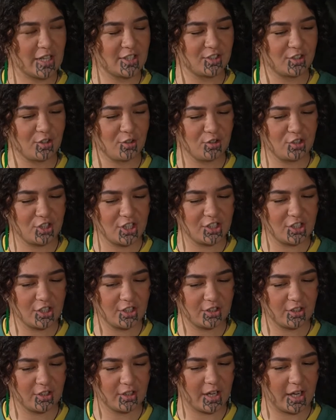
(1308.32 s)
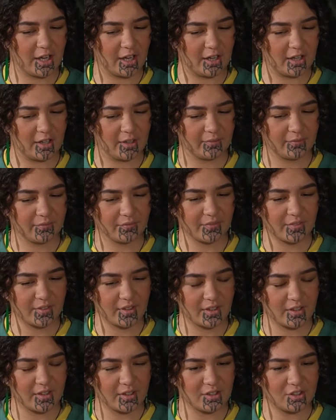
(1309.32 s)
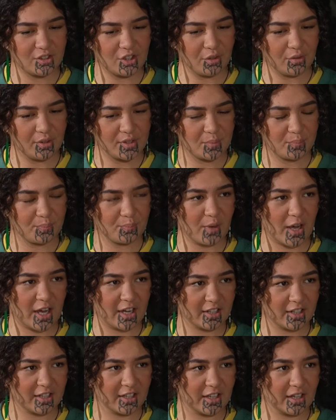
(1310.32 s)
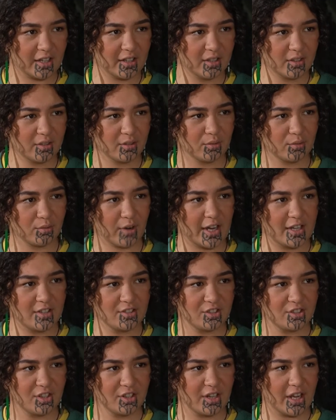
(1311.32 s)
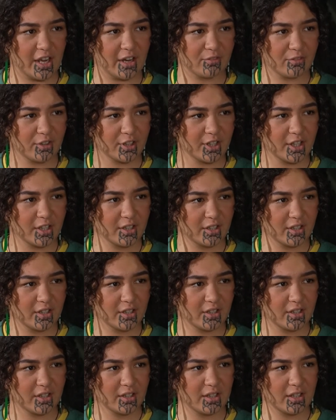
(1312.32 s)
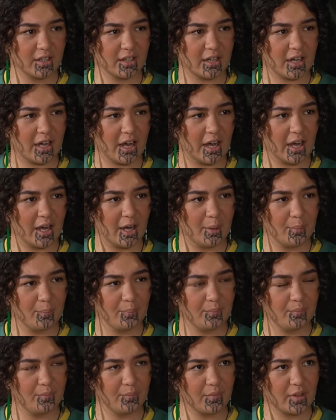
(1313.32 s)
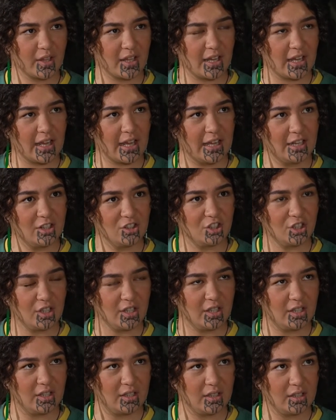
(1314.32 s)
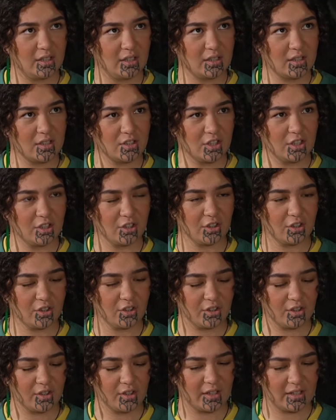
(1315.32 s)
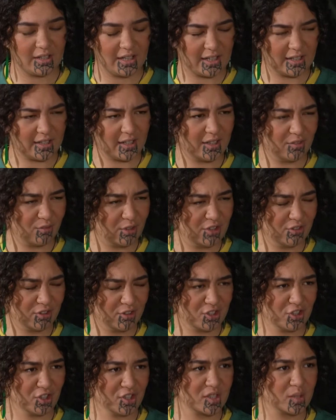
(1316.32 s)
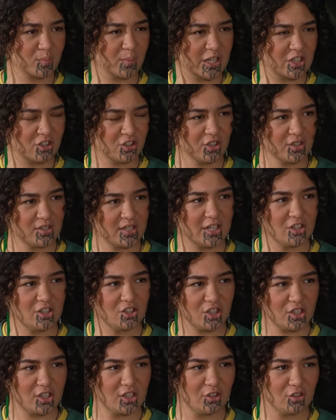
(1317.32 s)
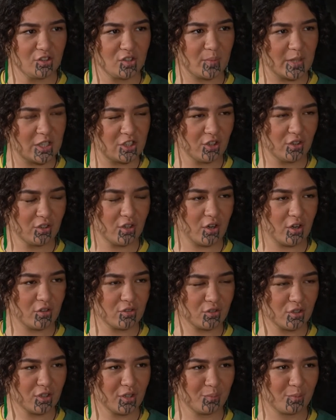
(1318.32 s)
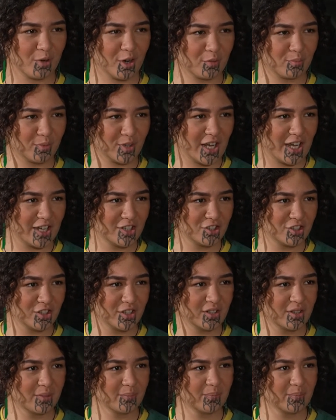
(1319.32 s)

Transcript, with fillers: school. She did. Uh, she was Pākehā, raised in Africa, um, and she did her like we were doing speeches, and she did her speech on cultural appropriation,